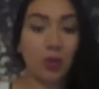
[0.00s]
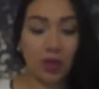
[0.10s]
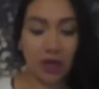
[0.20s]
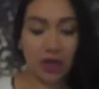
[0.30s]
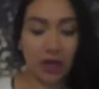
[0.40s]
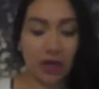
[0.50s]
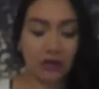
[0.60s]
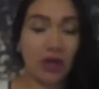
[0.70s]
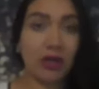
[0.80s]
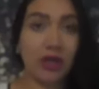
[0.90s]
were
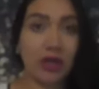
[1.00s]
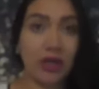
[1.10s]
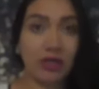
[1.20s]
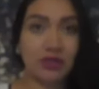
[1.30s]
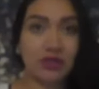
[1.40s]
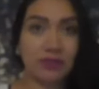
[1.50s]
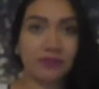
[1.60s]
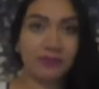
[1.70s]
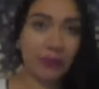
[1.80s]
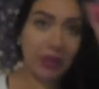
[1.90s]
a dollar each.
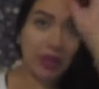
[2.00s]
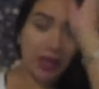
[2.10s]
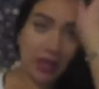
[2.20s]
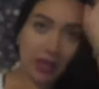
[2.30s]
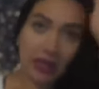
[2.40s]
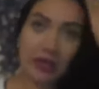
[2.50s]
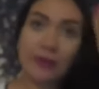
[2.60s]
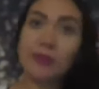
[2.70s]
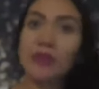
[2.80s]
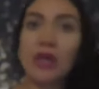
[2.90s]

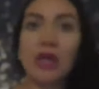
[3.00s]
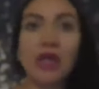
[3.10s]
Um,